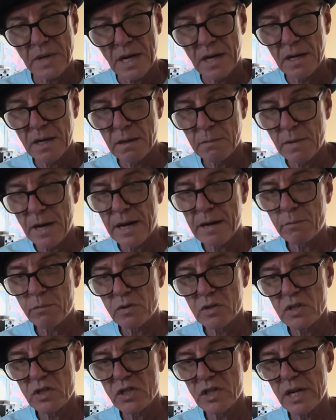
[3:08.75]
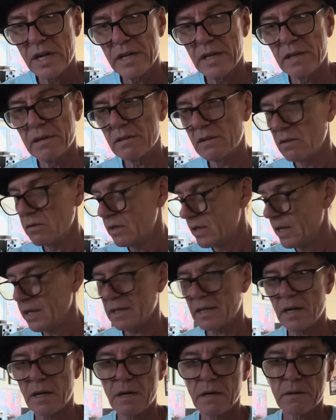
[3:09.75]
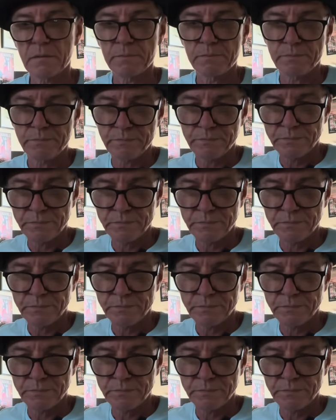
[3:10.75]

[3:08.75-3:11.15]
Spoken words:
I appreciate it, and you take care.